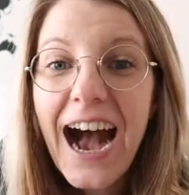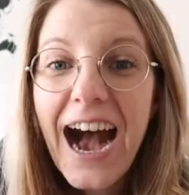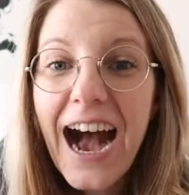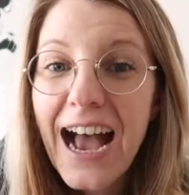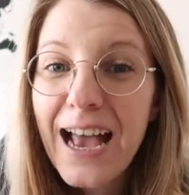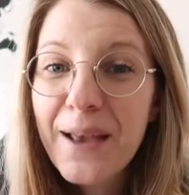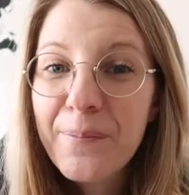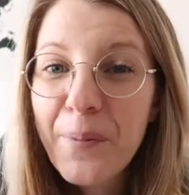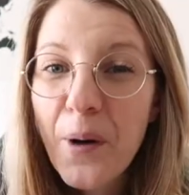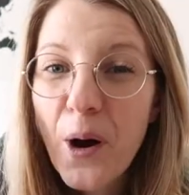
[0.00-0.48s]

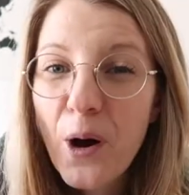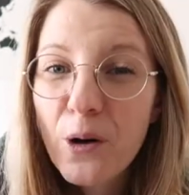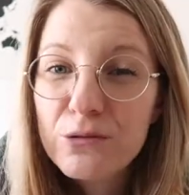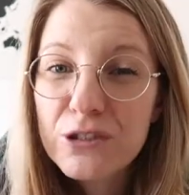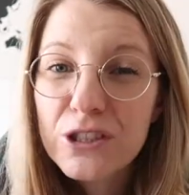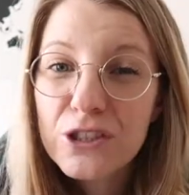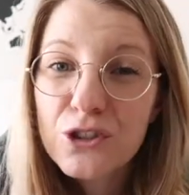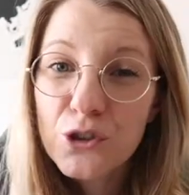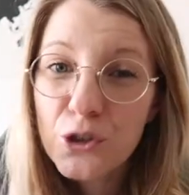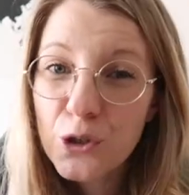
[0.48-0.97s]
I
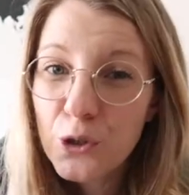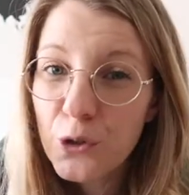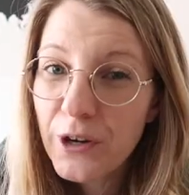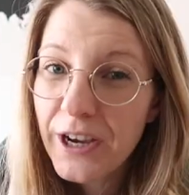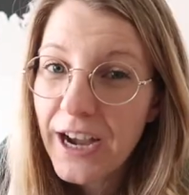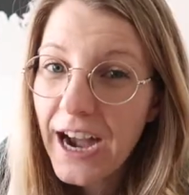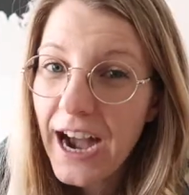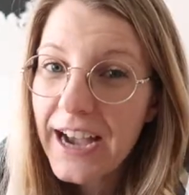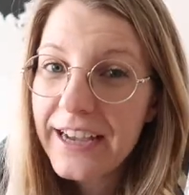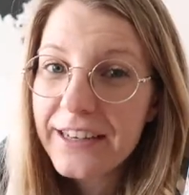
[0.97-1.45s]
bought two
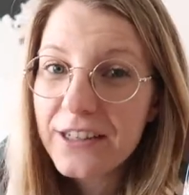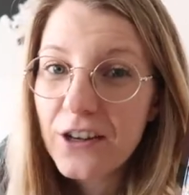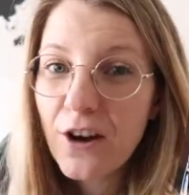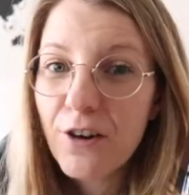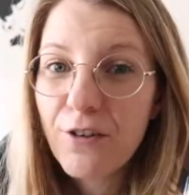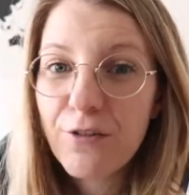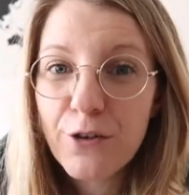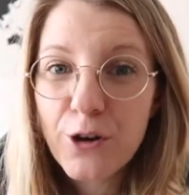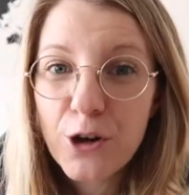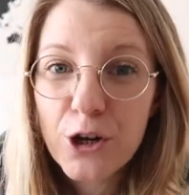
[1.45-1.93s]
kind
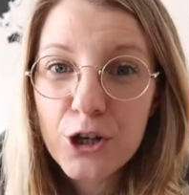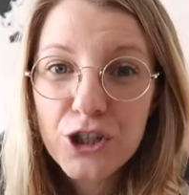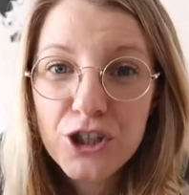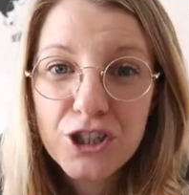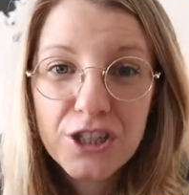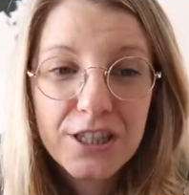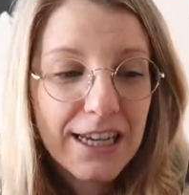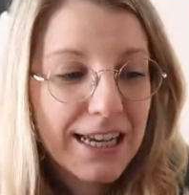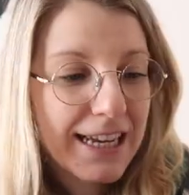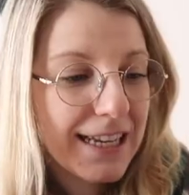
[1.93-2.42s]
of
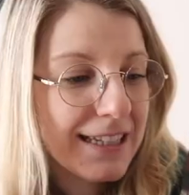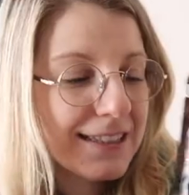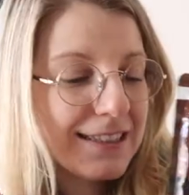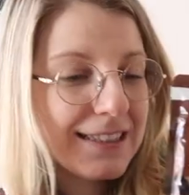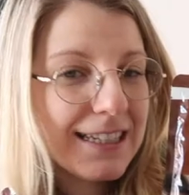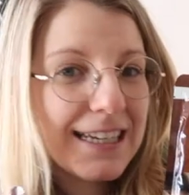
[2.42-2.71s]
rösti.